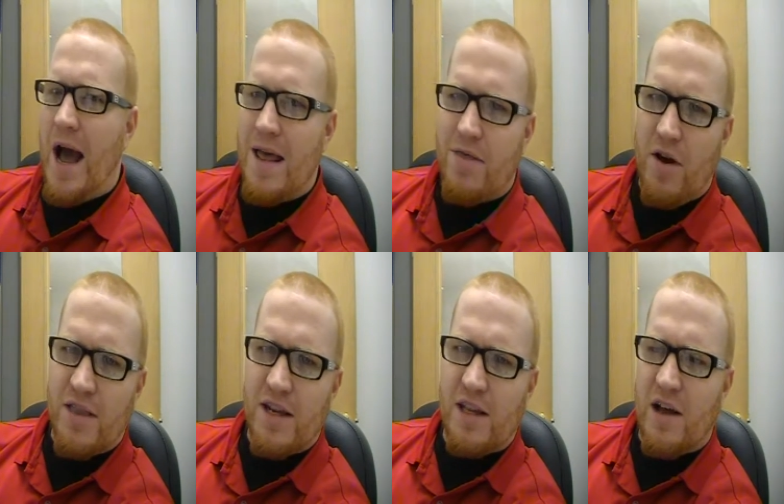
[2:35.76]
I
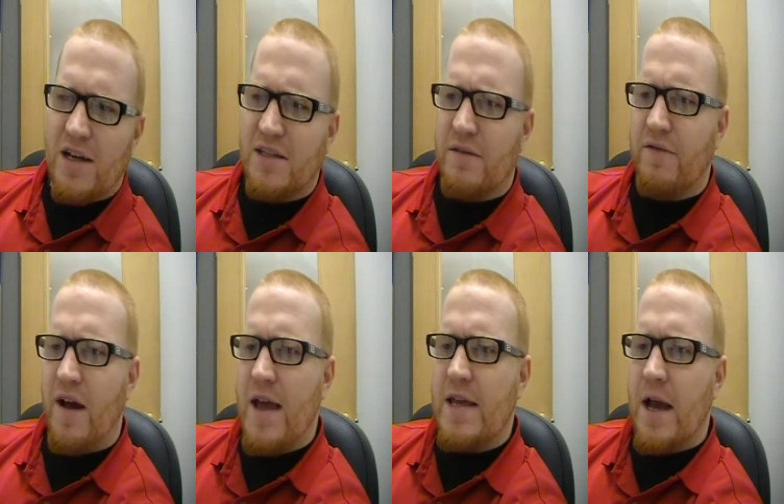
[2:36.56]
thought that he lost the
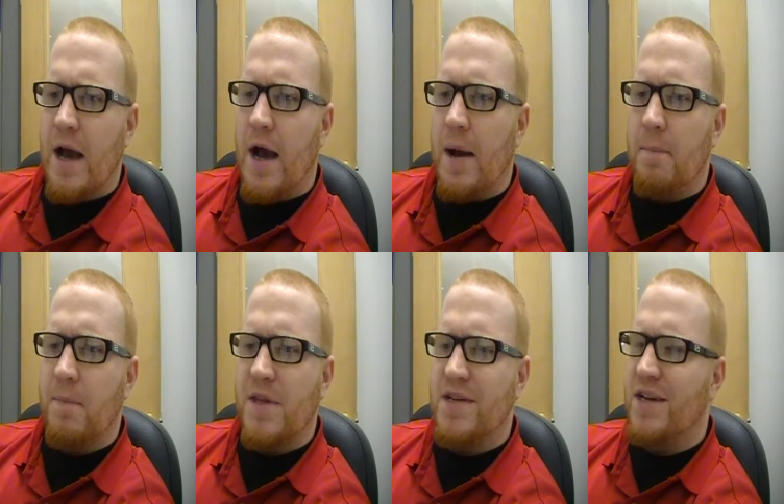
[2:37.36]
fight.
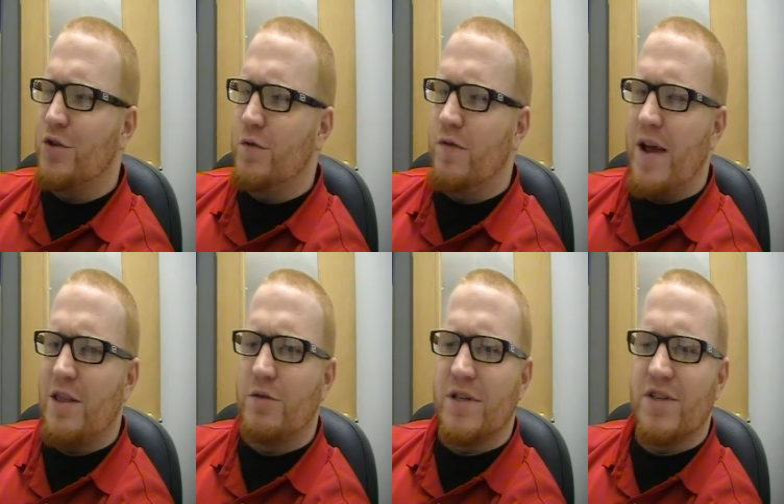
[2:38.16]
Um, he's on a
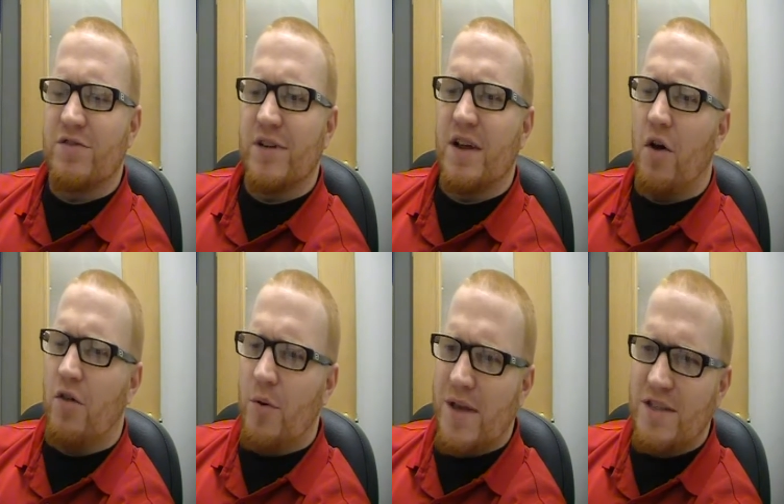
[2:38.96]
two-fight losing streak,
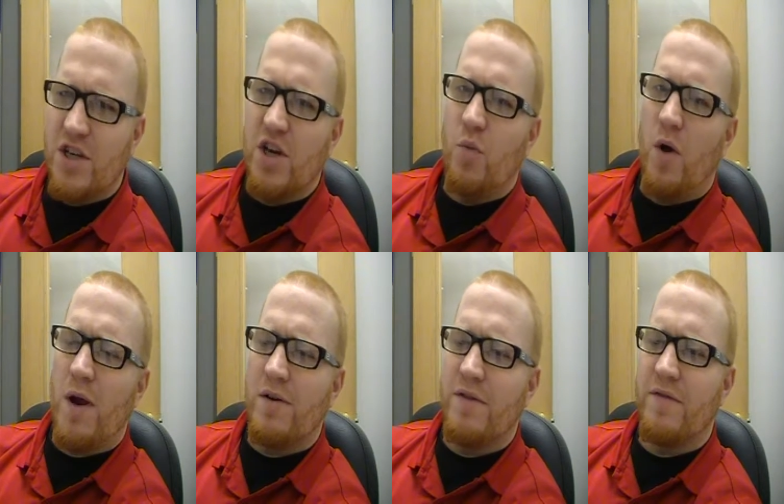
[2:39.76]
although he is a good,
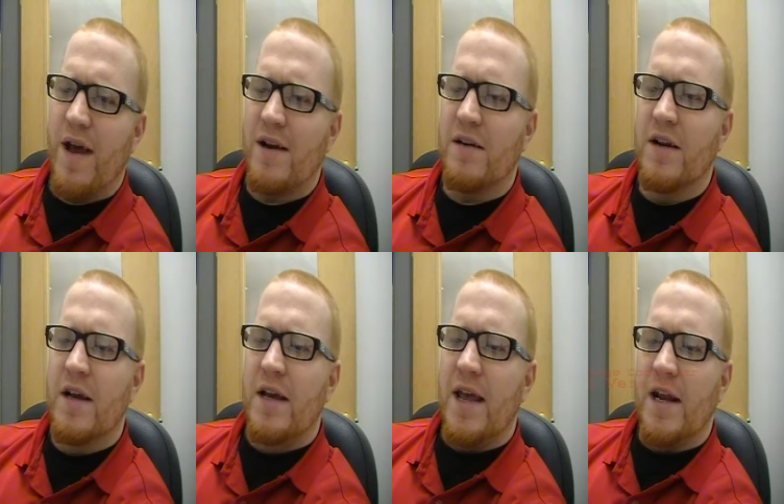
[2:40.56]
well-rounded fighter,
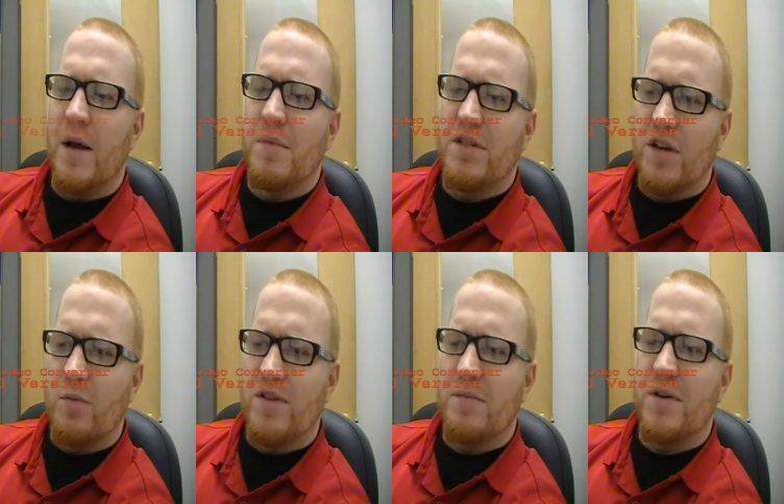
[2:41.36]
and um, he's
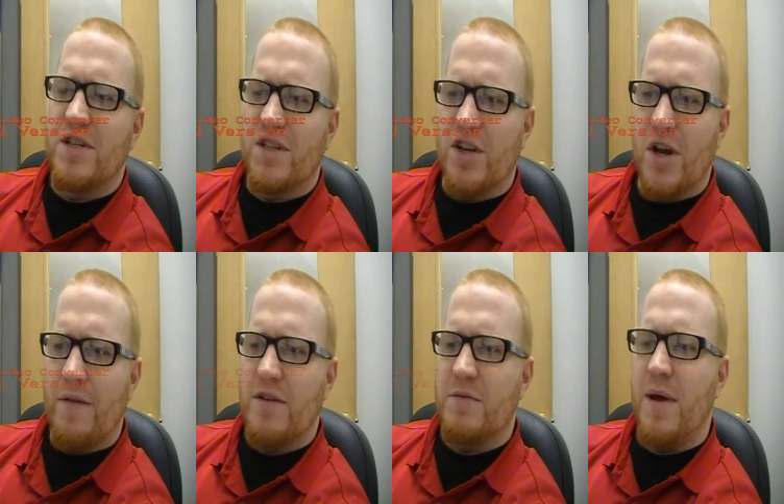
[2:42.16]
good with submissions, good
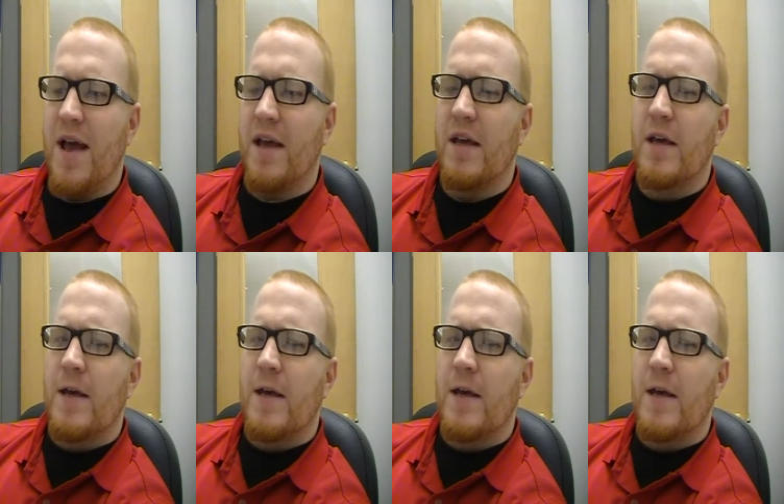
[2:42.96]
off his back.